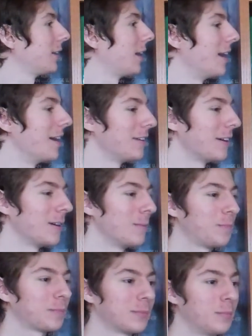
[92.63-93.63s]
And
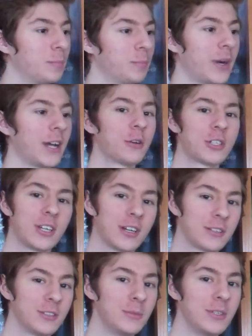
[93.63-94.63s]

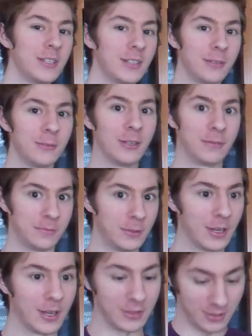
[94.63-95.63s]
BioShock, to me, if
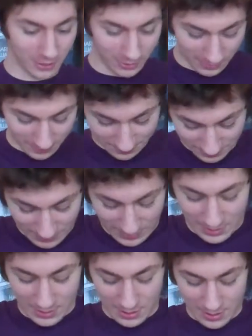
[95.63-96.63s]
you can't tell,
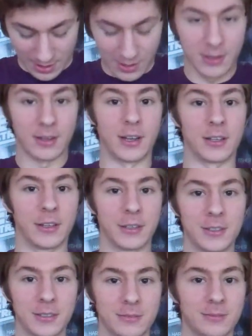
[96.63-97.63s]
I
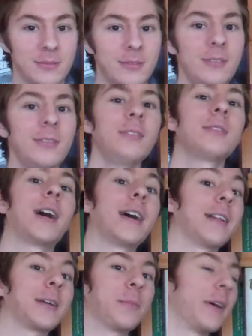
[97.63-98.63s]
like
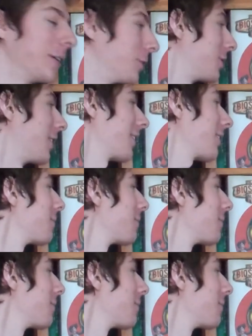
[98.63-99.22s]
BioShock.